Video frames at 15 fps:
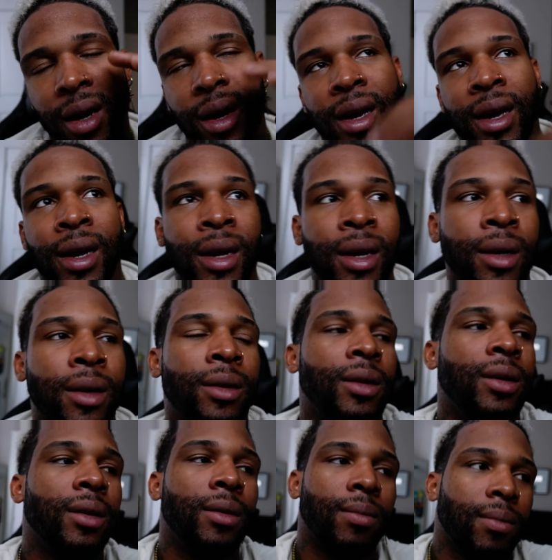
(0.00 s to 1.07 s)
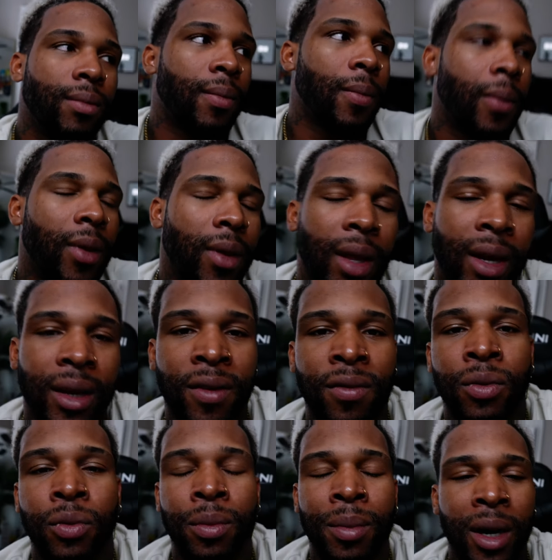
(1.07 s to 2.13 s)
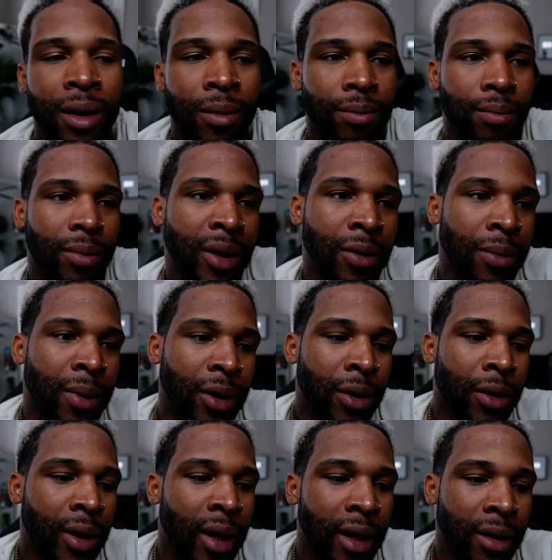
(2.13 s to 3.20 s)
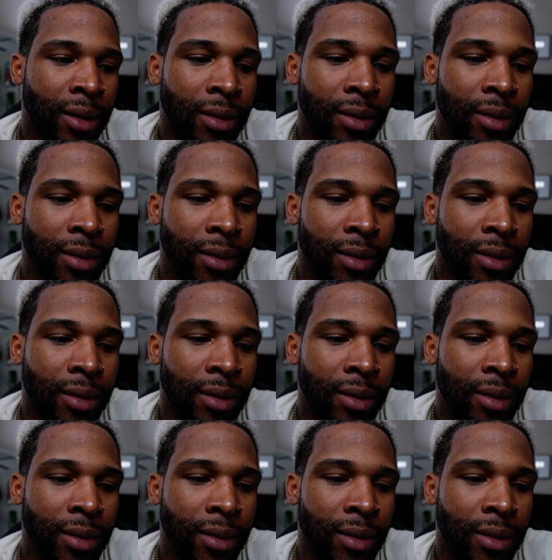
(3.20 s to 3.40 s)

and like even with my being with my girl, like